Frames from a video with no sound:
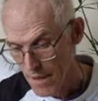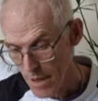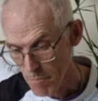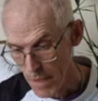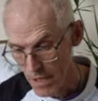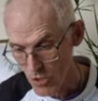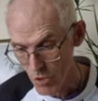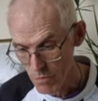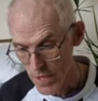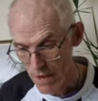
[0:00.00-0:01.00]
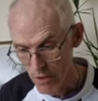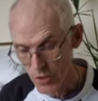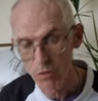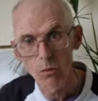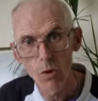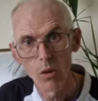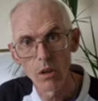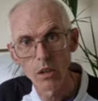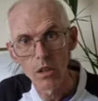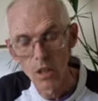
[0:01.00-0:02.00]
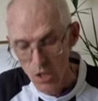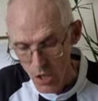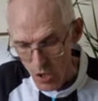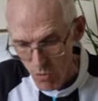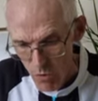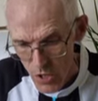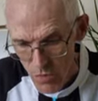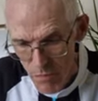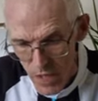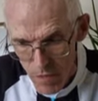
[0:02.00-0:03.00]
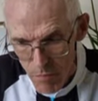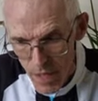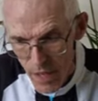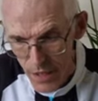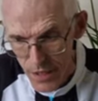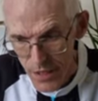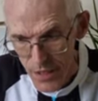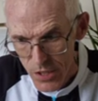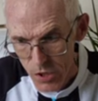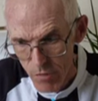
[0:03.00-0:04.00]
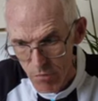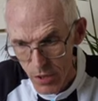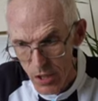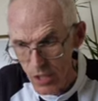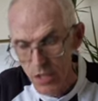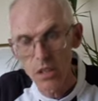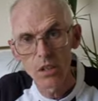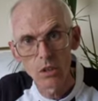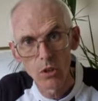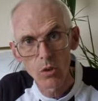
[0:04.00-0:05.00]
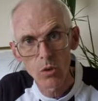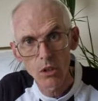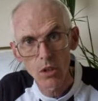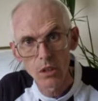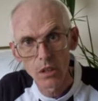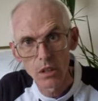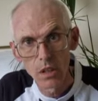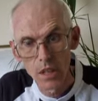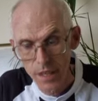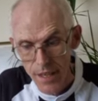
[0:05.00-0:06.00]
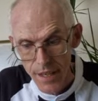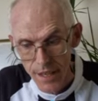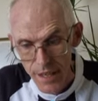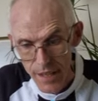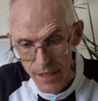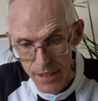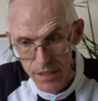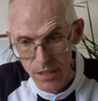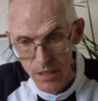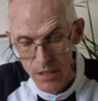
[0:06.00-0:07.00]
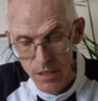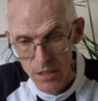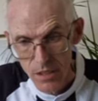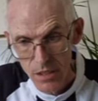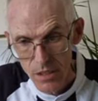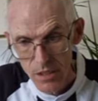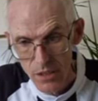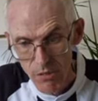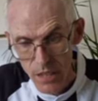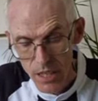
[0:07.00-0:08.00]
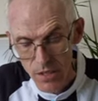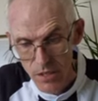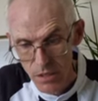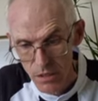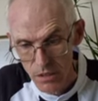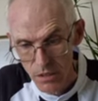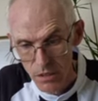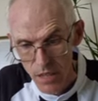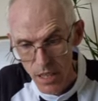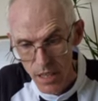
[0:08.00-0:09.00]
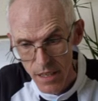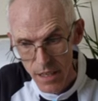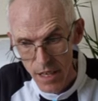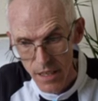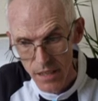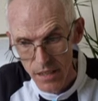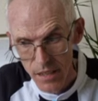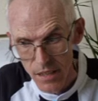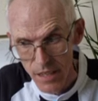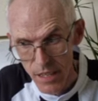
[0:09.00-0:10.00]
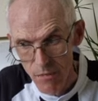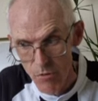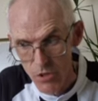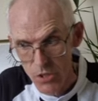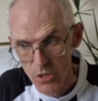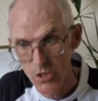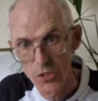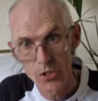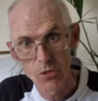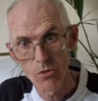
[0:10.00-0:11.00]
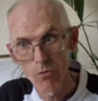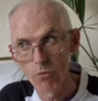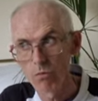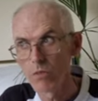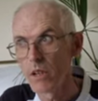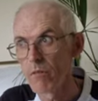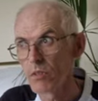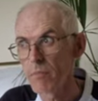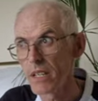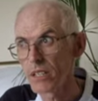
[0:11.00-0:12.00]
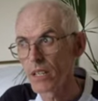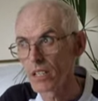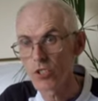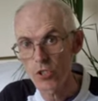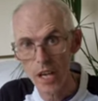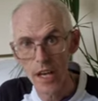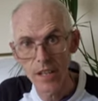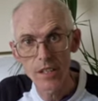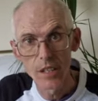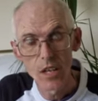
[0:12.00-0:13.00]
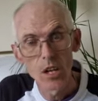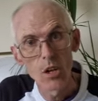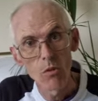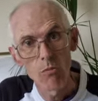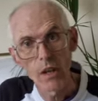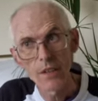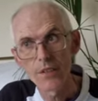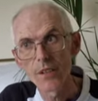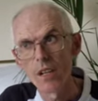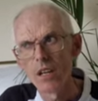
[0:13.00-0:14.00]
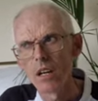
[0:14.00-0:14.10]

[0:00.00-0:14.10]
that badge up there on the wall was made by somebody local in Newcastle, and it was to do, it was basically shared with